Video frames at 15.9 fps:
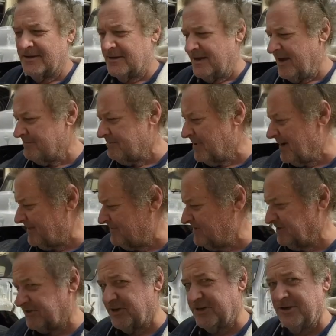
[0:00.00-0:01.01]
I bought
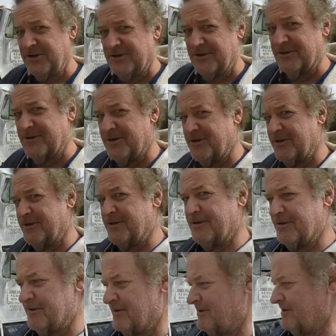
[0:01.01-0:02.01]
this here
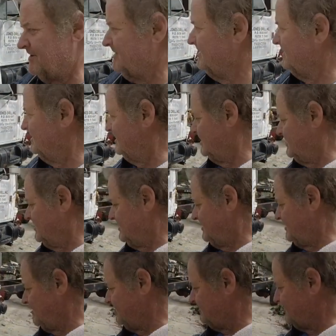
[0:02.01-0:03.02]

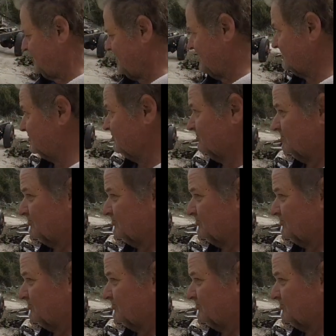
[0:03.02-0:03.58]
international